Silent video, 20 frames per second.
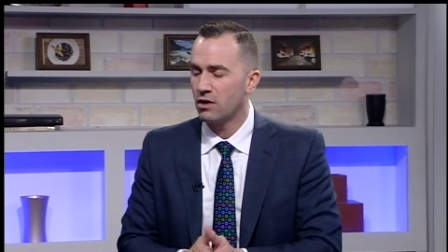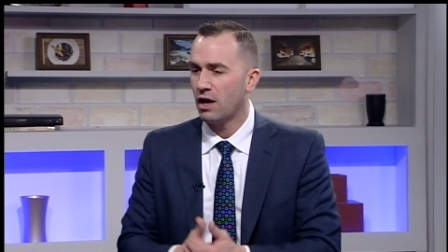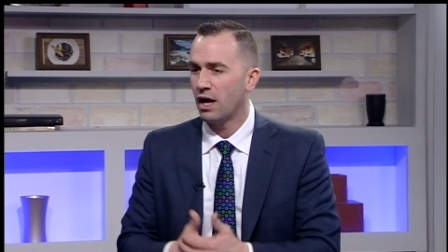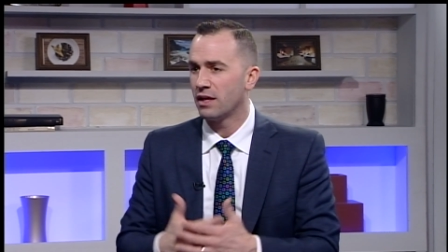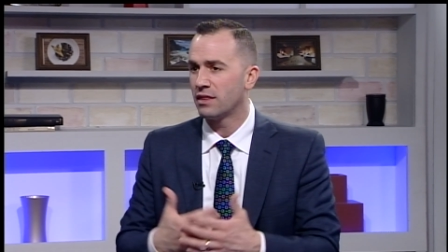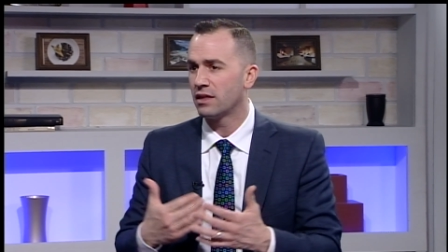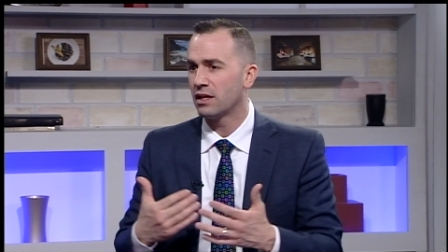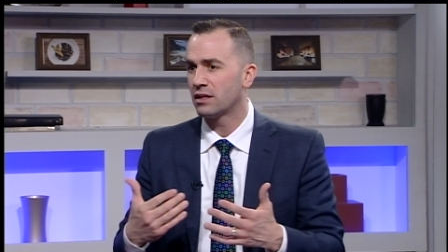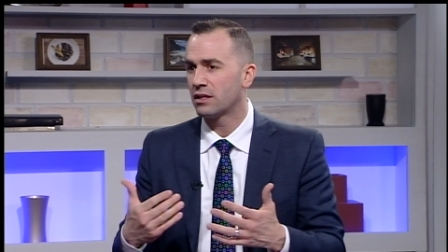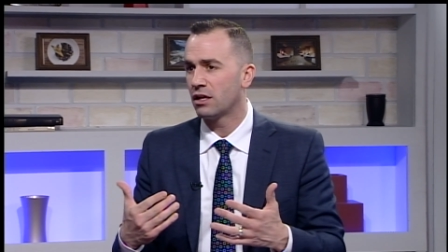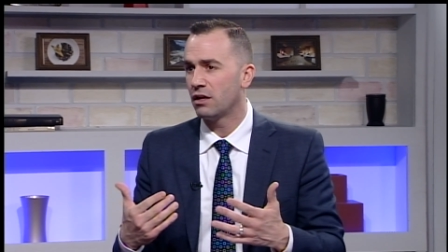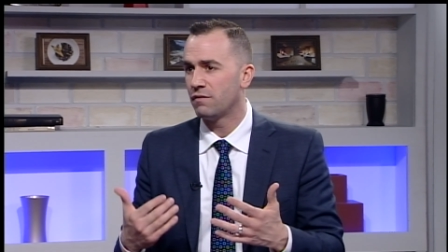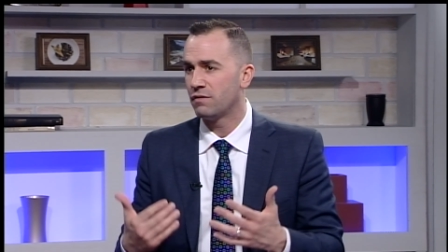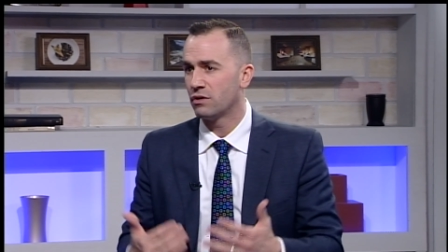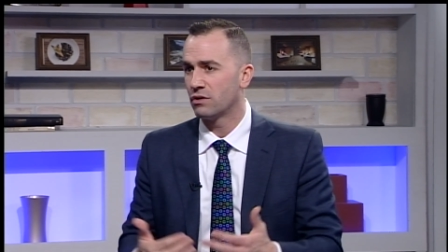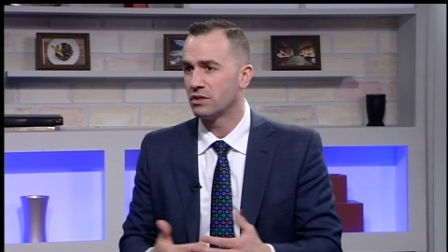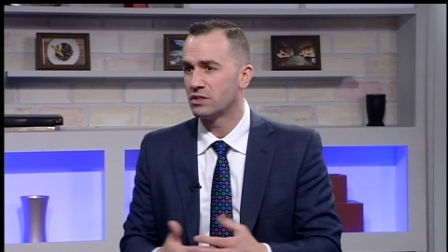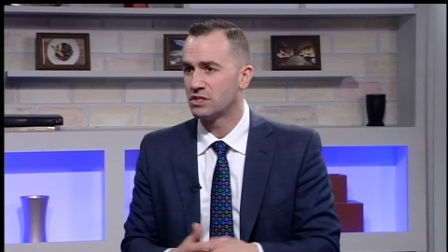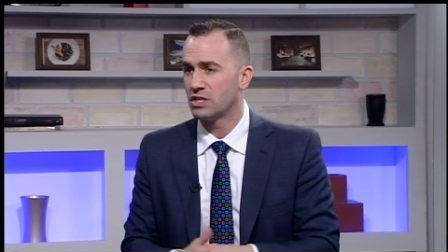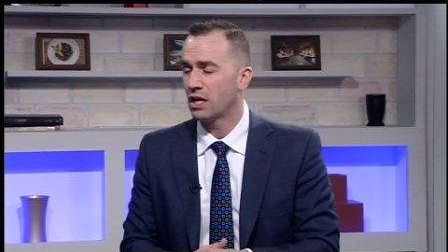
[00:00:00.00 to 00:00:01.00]
I think that if
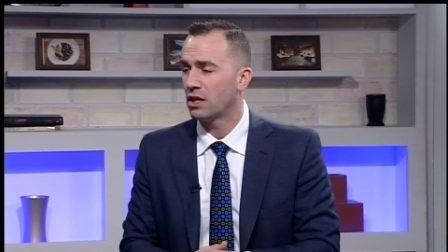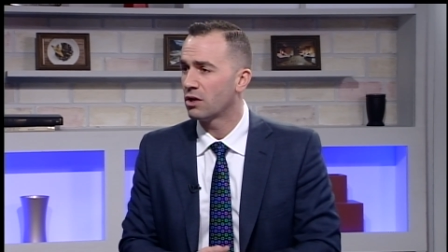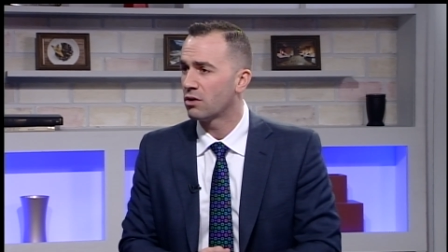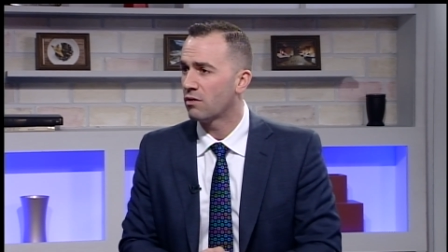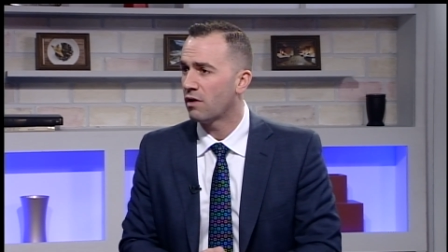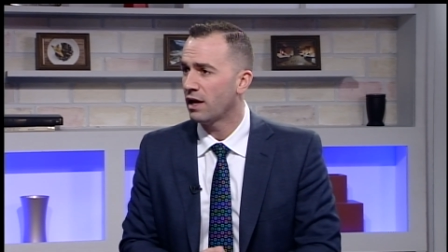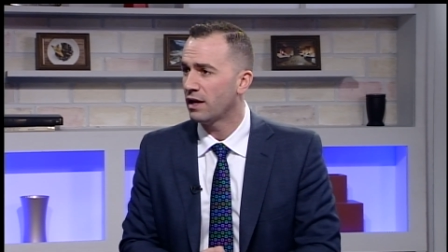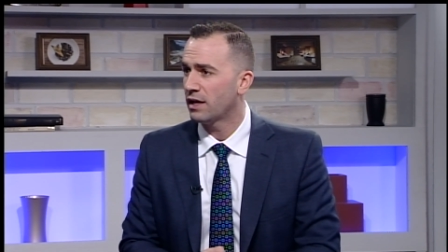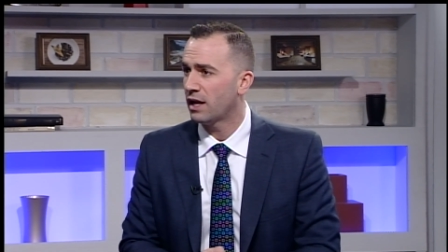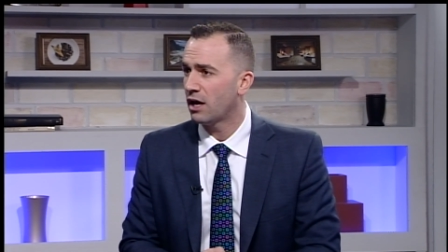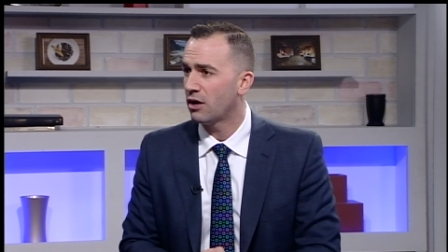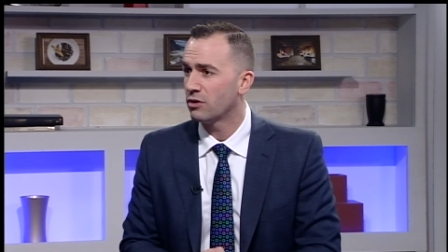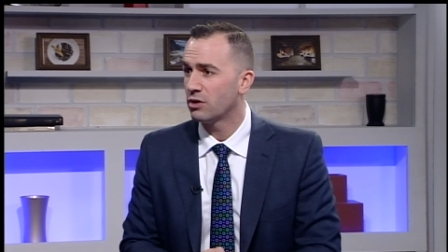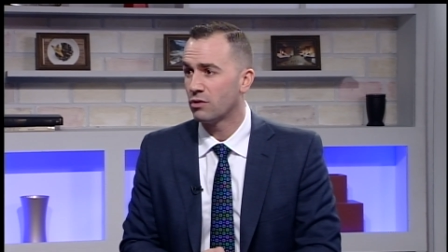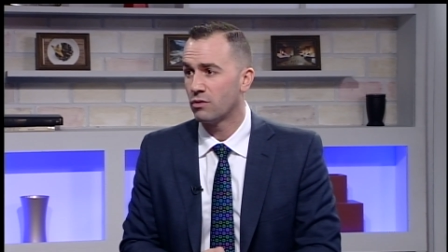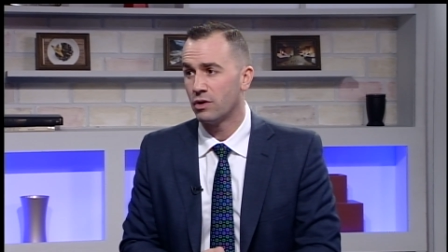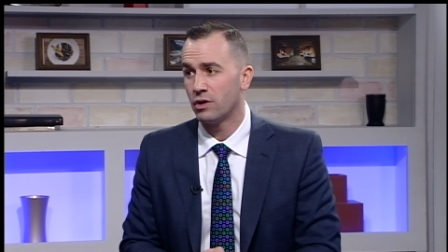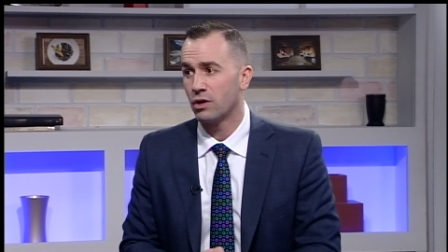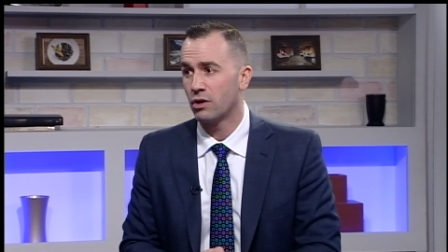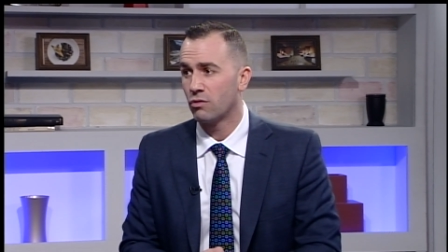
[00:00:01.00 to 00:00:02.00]
you're a seller right now,
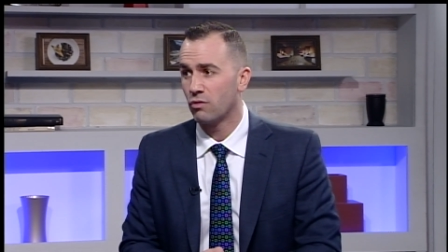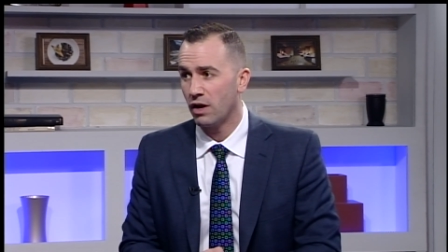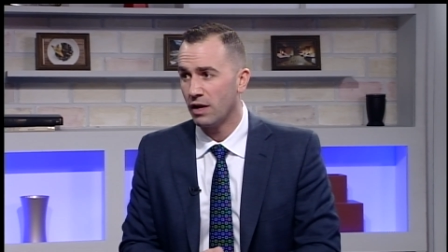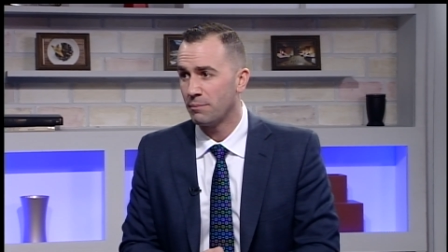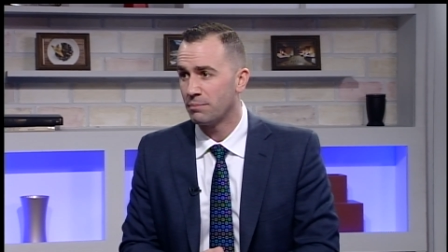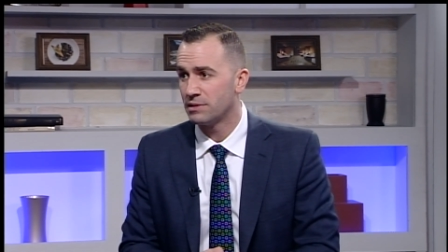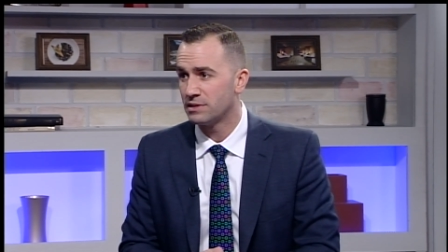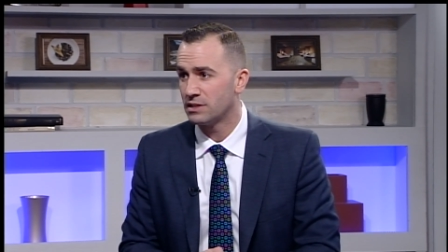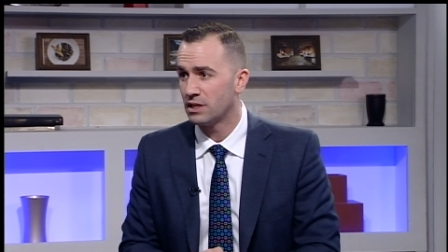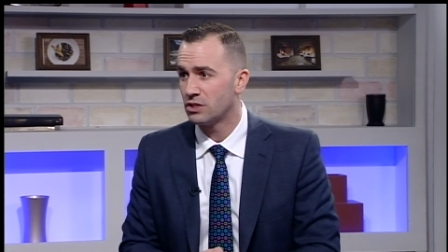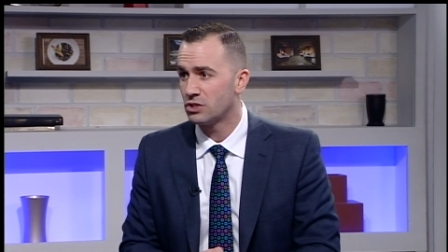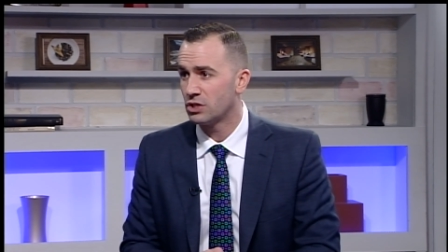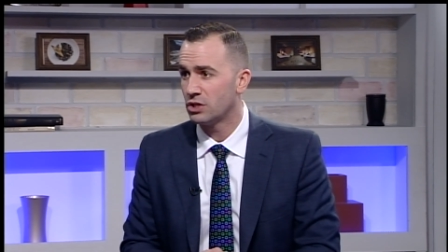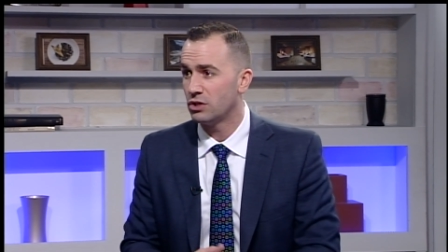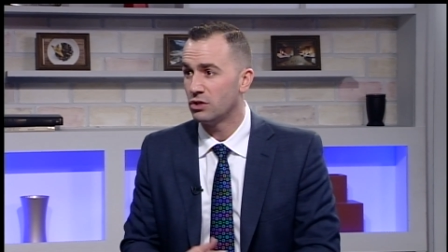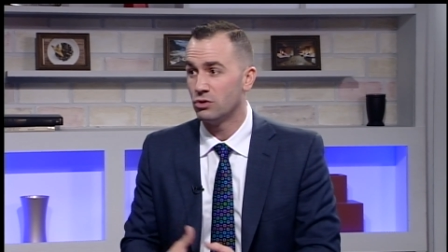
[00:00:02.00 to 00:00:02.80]
you're in a great position.